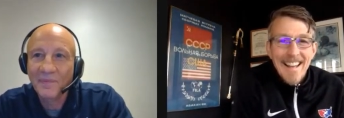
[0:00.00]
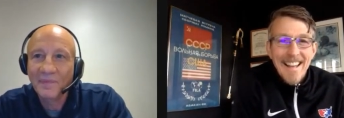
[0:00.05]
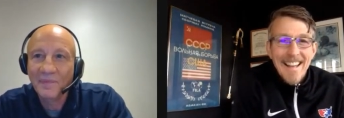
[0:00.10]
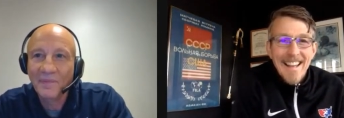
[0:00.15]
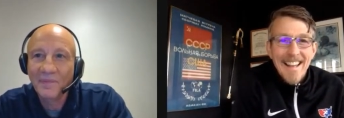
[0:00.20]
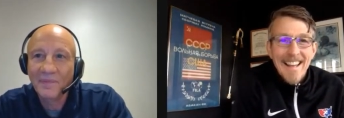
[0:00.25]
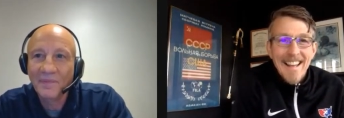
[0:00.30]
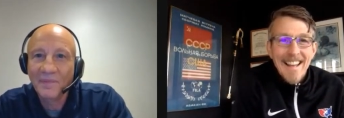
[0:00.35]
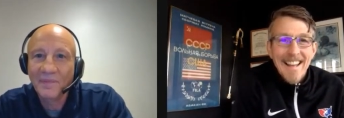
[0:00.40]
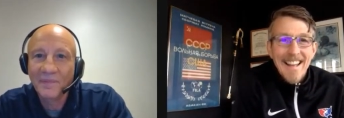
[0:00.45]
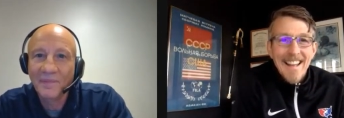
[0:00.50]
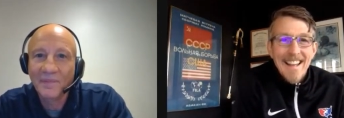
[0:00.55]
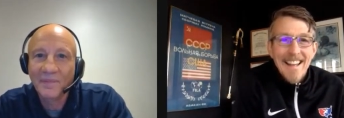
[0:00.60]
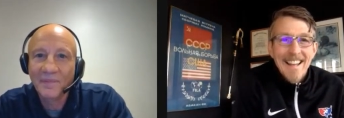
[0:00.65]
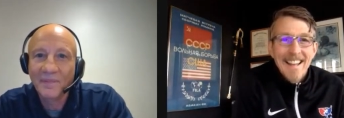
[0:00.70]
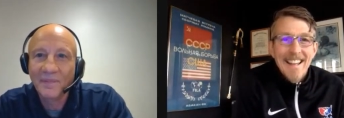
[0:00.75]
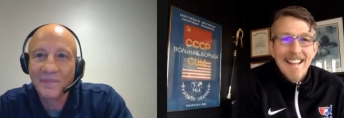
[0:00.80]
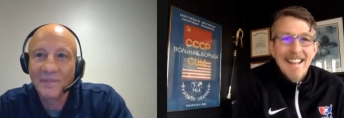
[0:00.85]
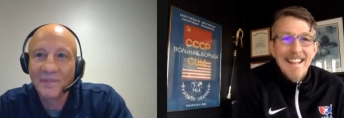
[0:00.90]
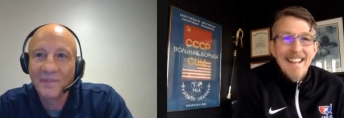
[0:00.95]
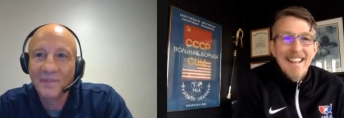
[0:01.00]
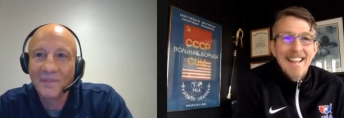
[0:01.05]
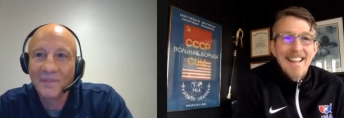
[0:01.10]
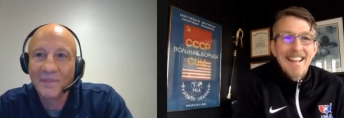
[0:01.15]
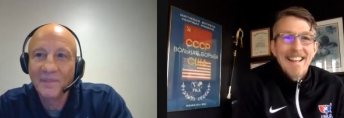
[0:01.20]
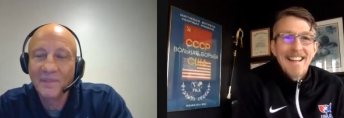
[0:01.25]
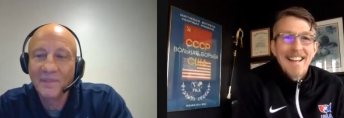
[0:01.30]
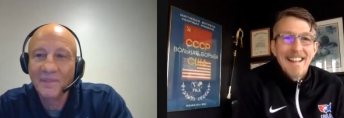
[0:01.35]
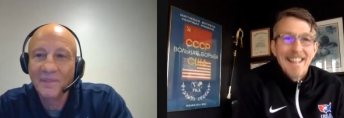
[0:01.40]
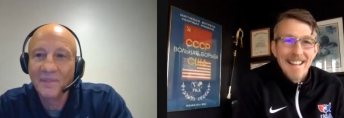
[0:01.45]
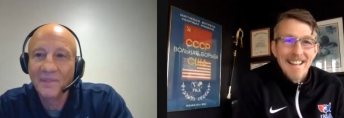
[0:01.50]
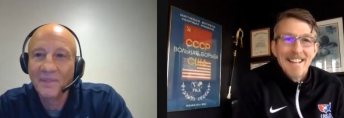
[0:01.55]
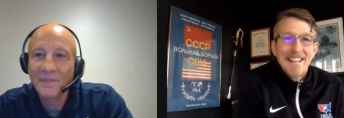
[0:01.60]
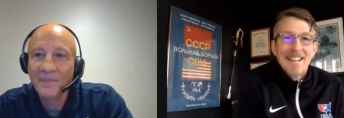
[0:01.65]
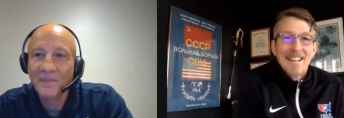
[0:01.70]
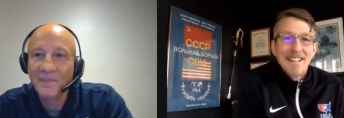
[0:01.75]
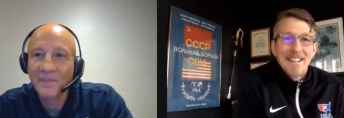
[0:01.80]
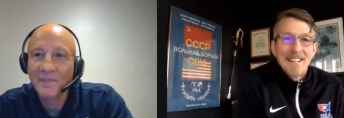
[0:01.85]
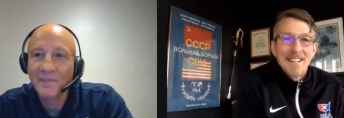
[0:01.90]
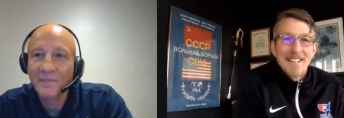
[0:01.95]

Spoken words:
(silence)